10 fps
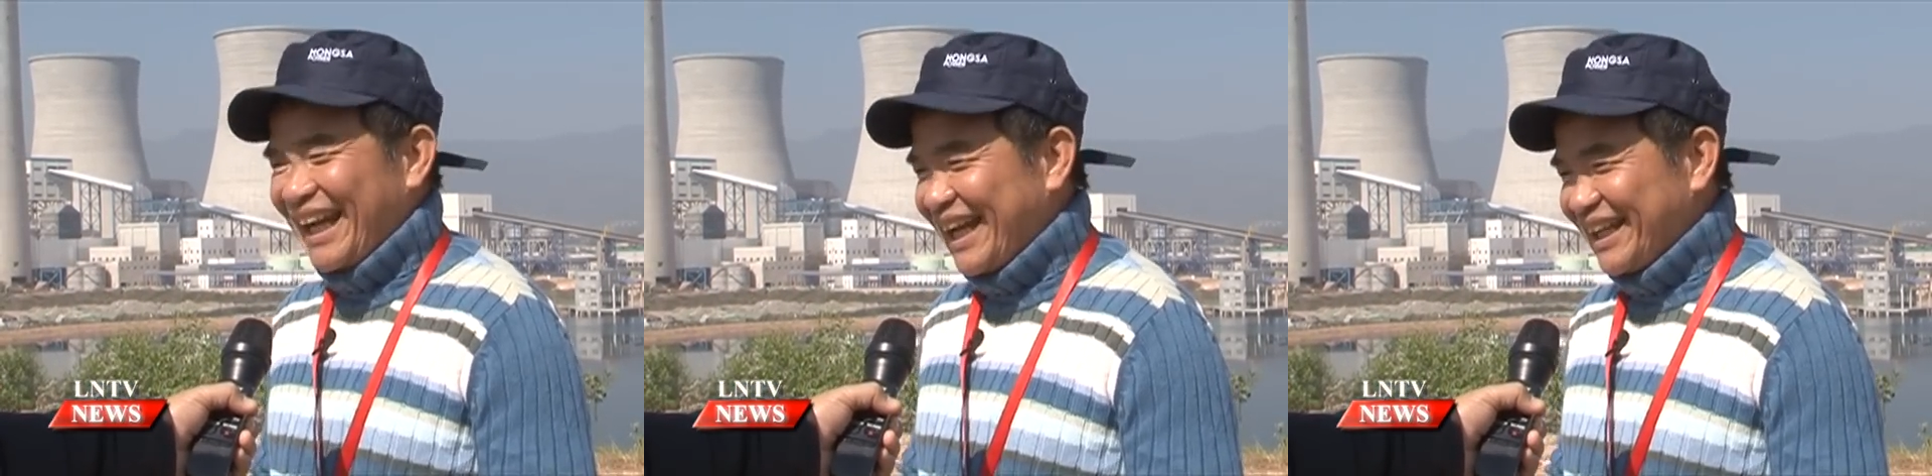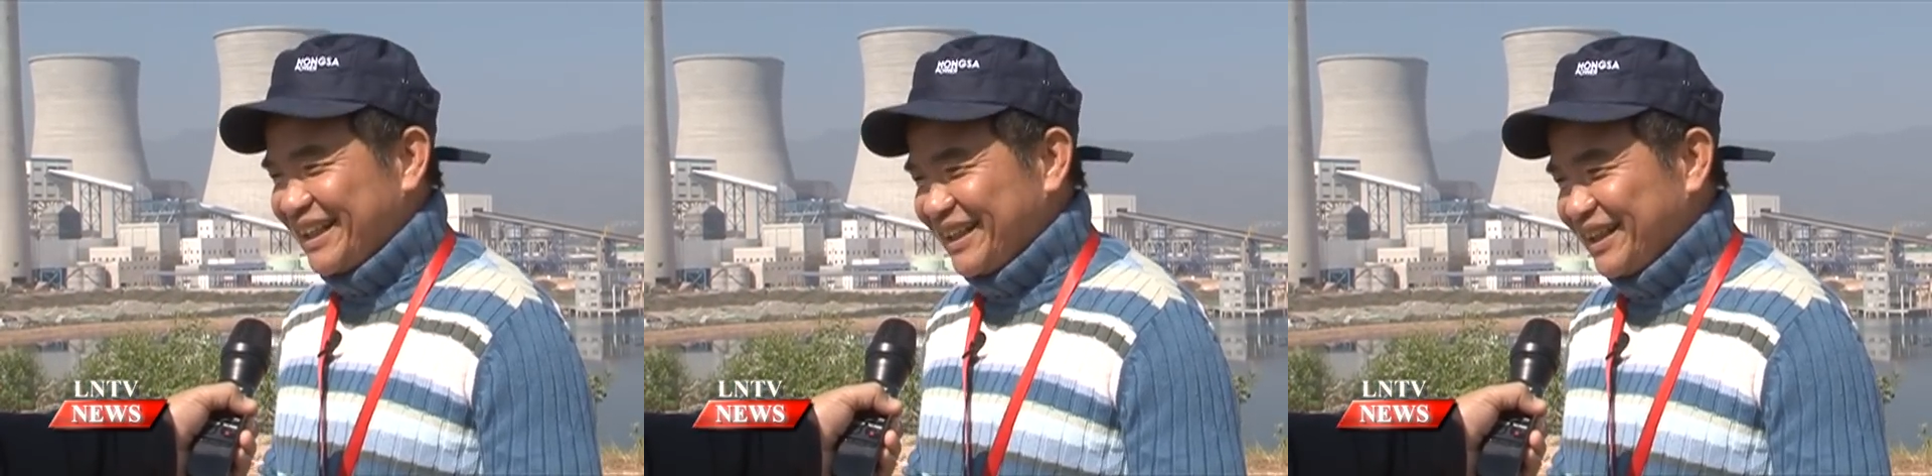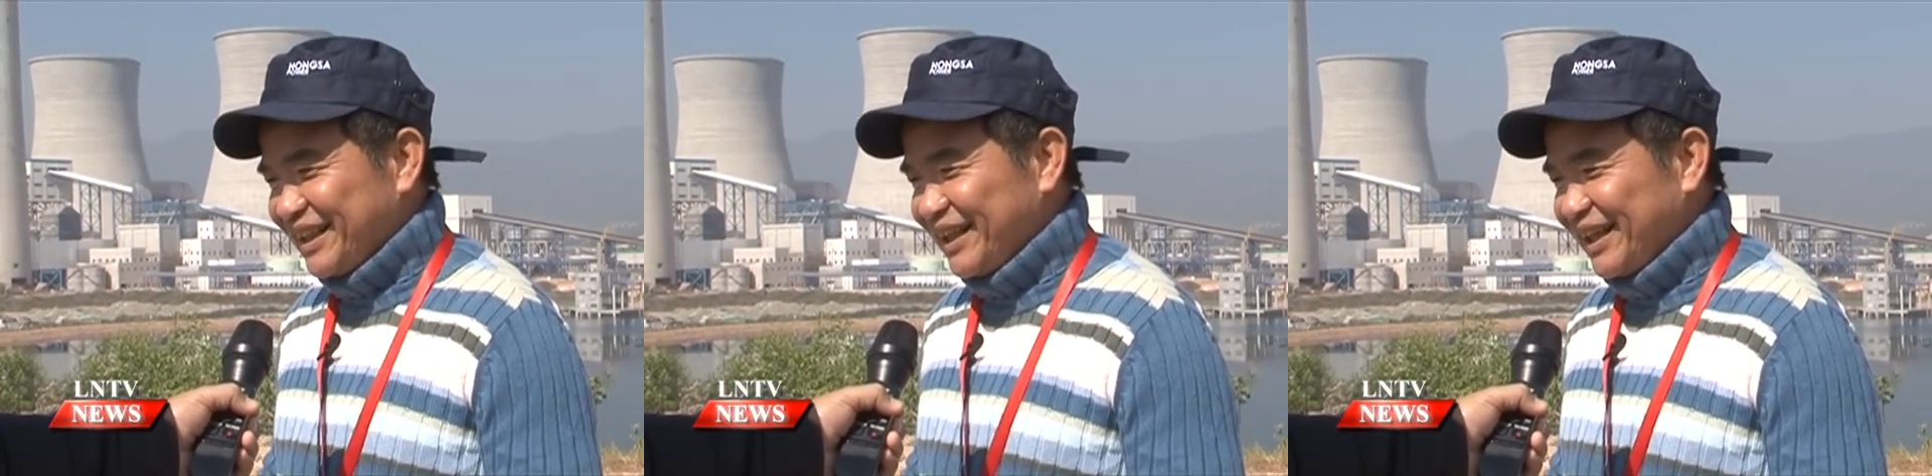
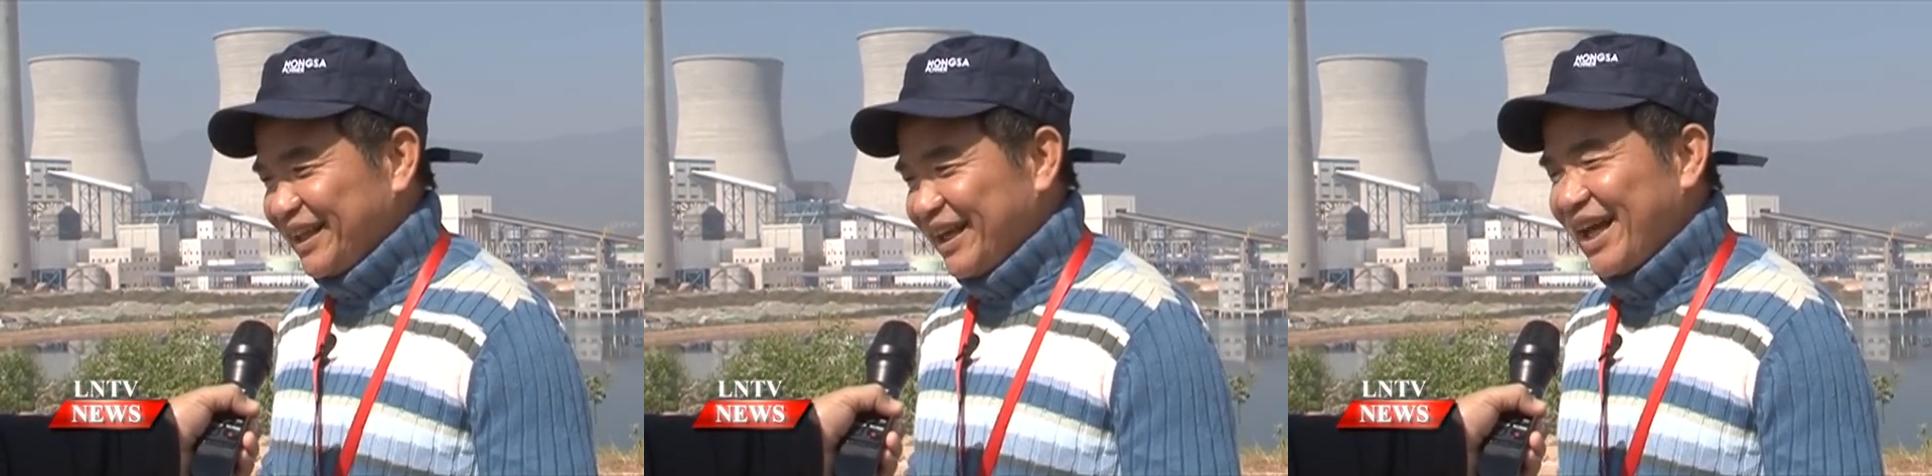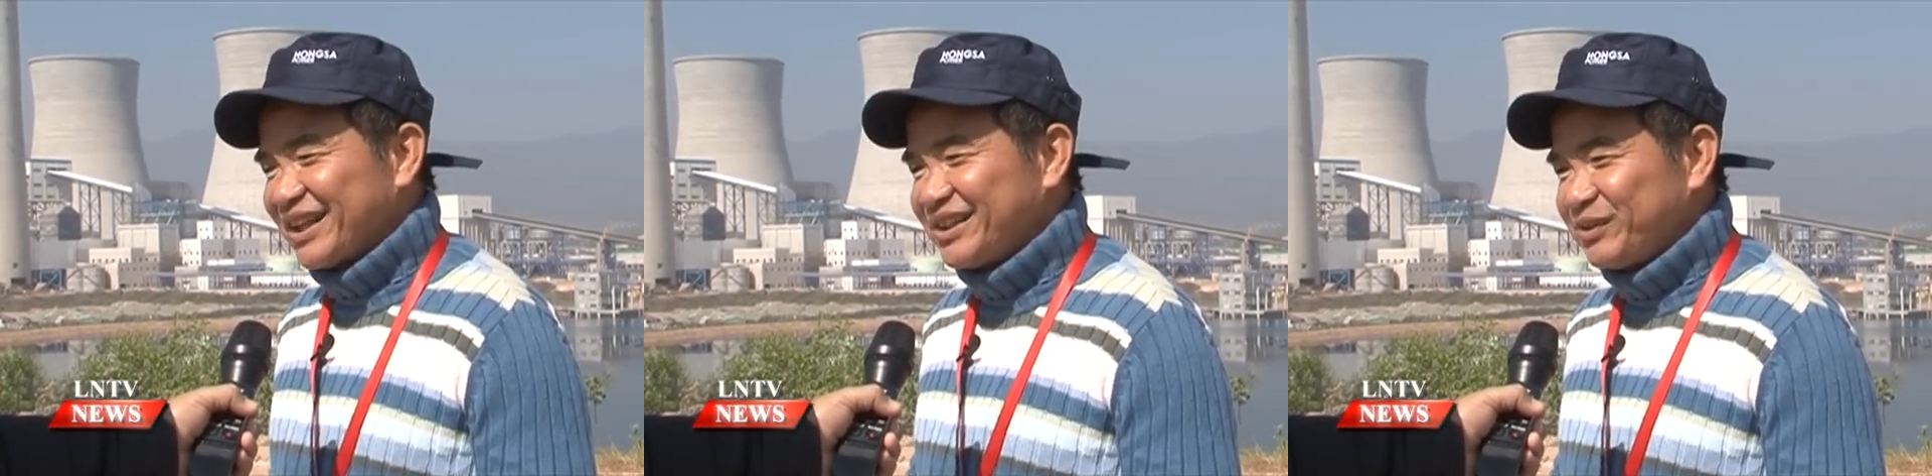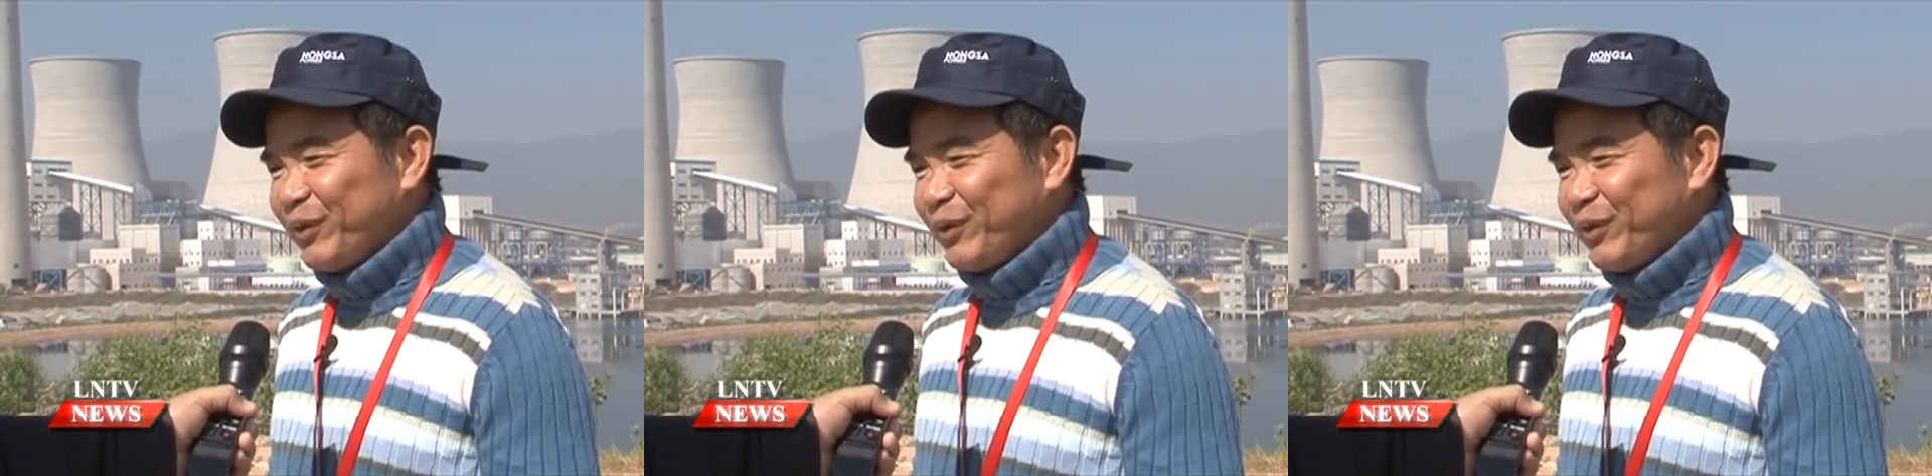and next,